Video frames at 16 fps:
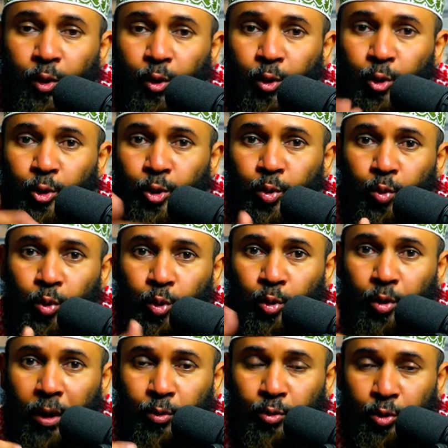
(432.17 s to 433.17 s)
Those who know
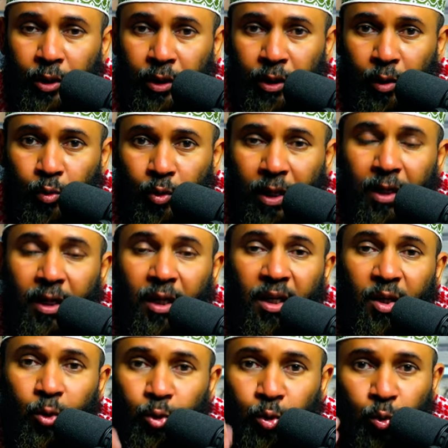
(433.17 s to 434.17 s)
how to read the Quran
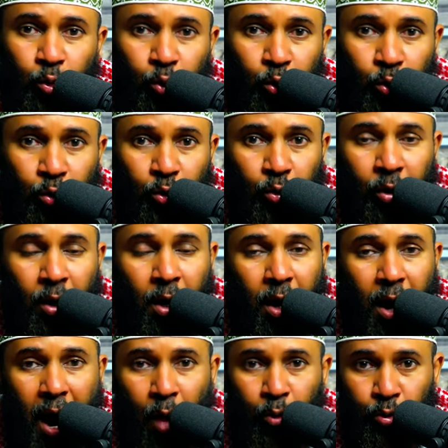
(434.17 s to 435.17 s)
and those who don't know
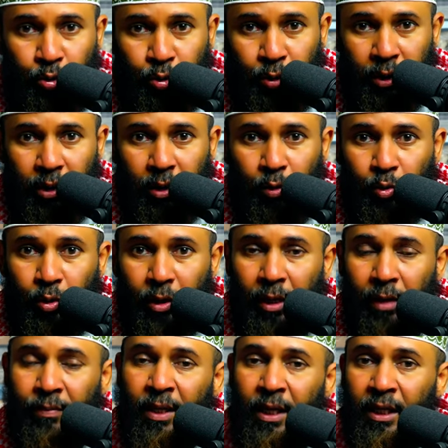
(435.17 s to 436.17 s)
how to read the
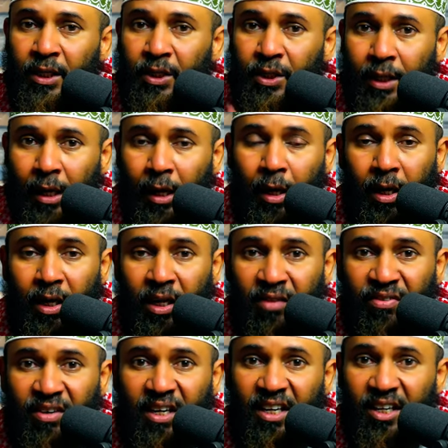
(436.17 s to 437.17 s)
Quran, inshallah,
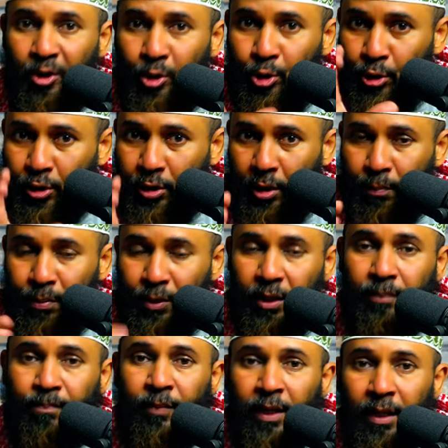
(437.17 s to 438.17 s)
leave it in the
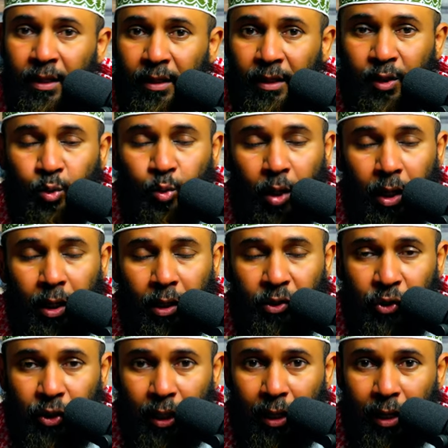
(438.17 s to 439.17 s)
description. This dua,
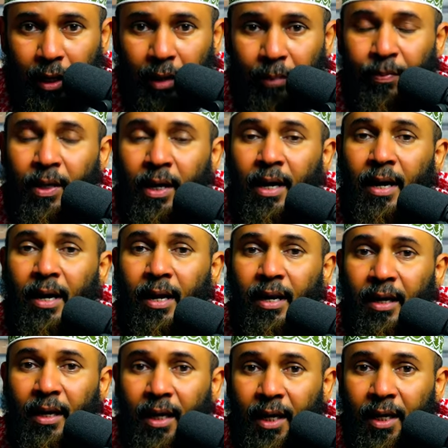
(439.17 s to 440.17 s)
inshallah,
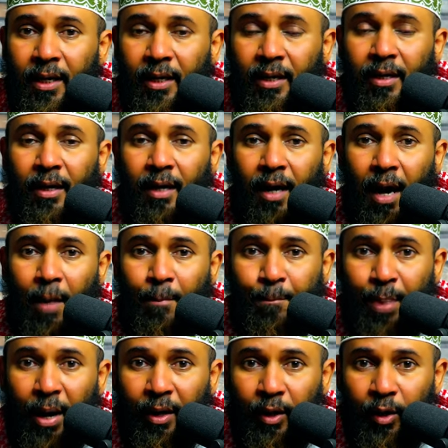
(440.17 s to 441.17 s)
read it
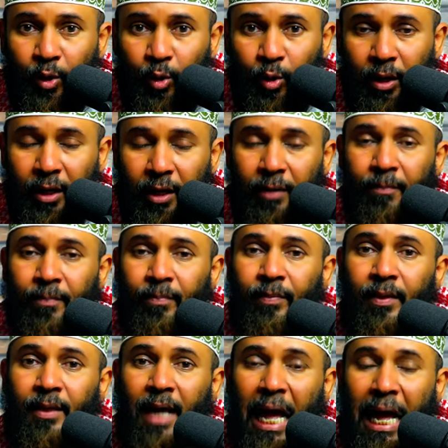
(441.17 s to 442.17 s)
abundantly.
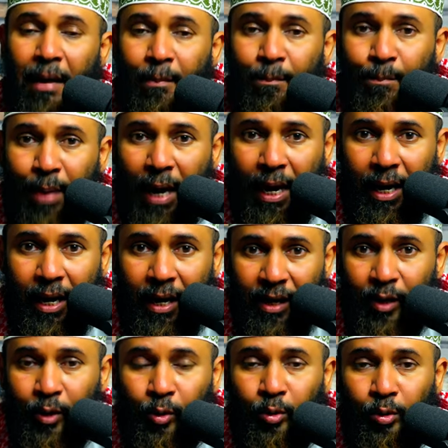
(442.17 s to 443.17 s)

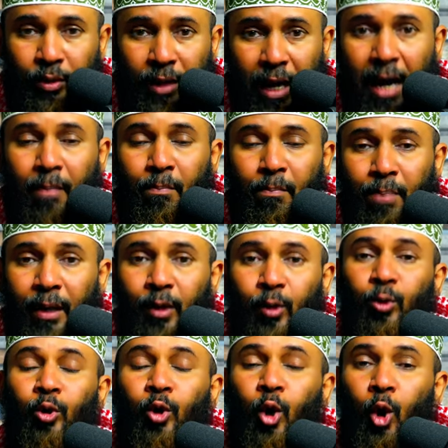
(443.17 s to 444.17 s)
Abandon,
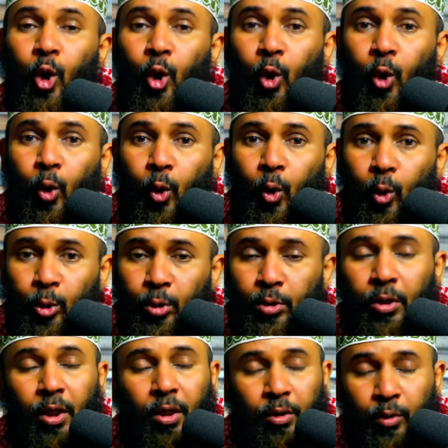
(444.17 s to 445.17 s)
loads.
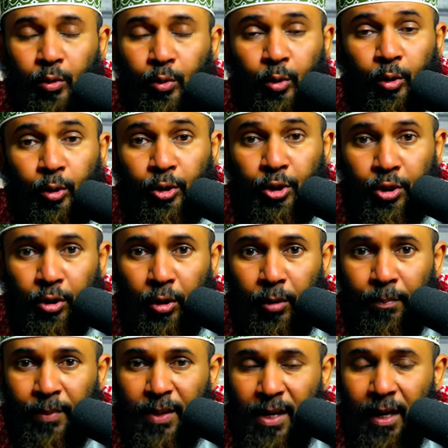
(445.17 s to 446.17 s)
Do not
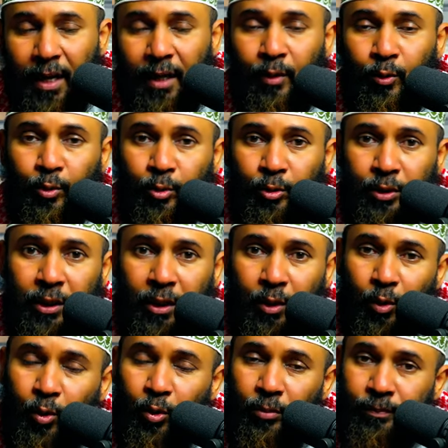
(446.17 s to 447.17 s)
stop and do not say,
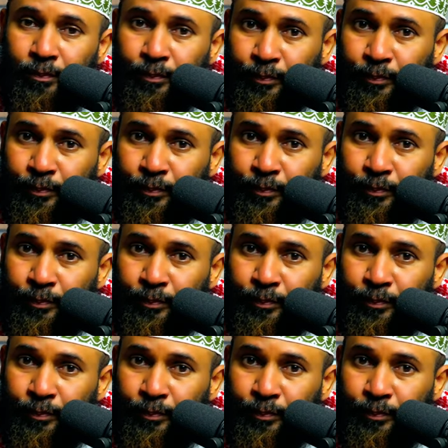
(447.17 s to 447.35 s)
oh,